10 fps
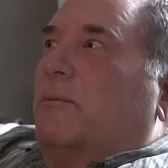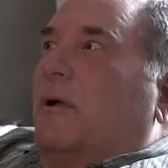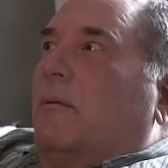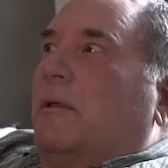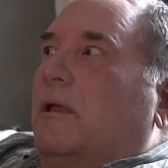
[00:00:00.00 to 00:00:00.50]

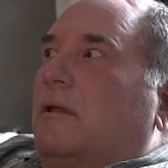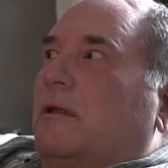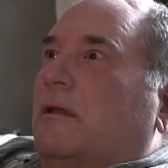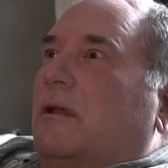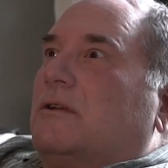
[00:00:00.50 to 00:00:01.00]
probably it
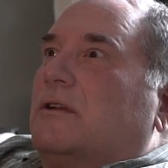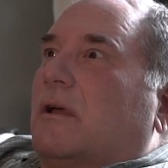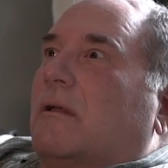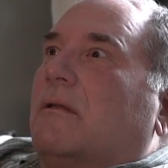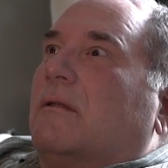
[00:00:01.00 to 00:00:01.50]
in a
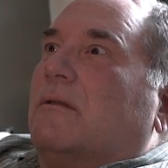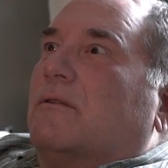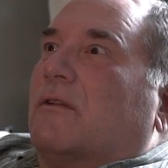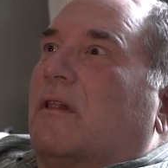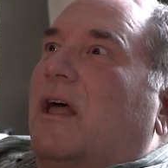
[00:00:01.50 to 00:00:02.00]
nutshell.
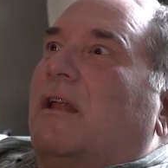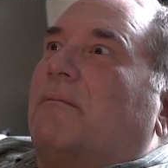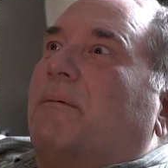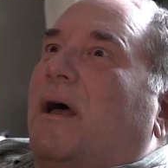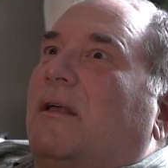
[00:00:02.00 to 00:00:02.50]
There's a lot
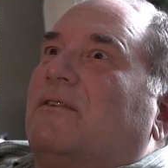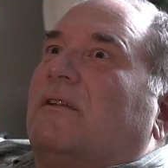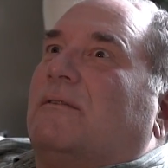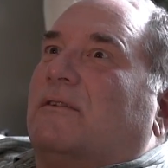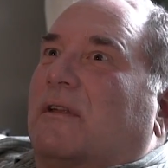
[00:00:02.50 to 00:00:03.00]
of
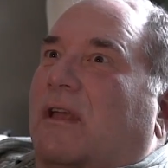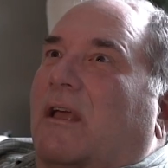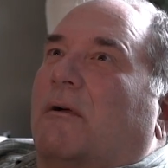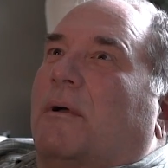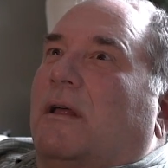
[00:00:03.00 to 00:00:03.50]
positives that can
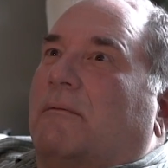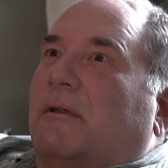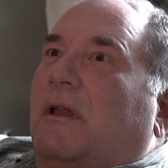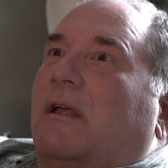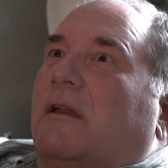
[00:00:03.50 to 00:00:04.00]
come out of
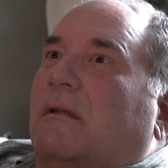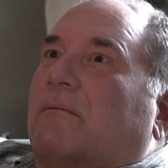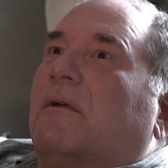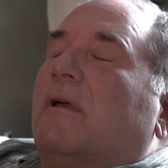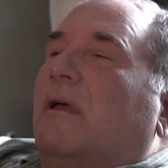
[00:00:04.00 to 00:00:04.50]
a negative,
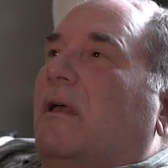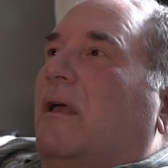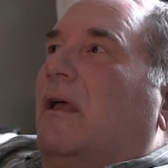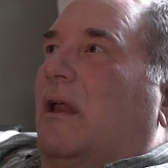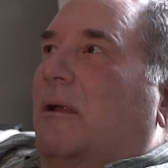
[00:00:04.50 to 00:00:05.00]

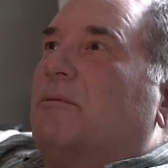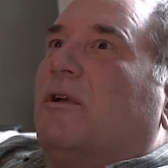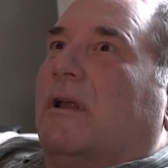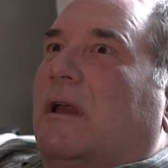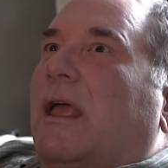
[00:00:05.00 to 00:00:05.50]
and I'm
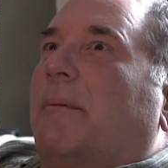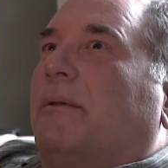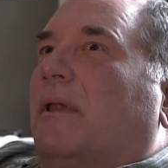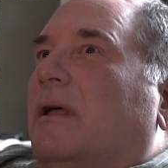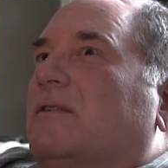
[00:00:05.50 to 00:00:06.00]
trying to
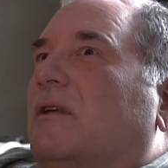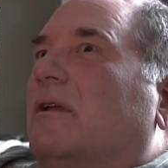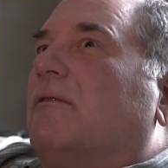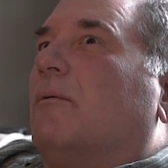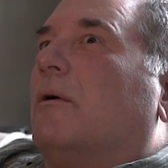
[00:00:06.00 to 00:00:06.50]
capitalize on
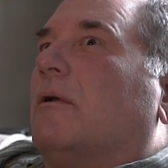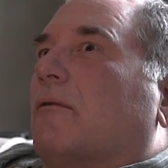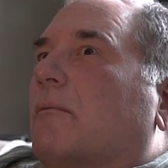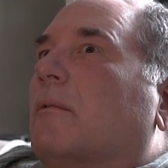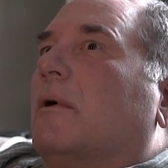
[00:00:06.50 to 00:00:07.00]
every one of them.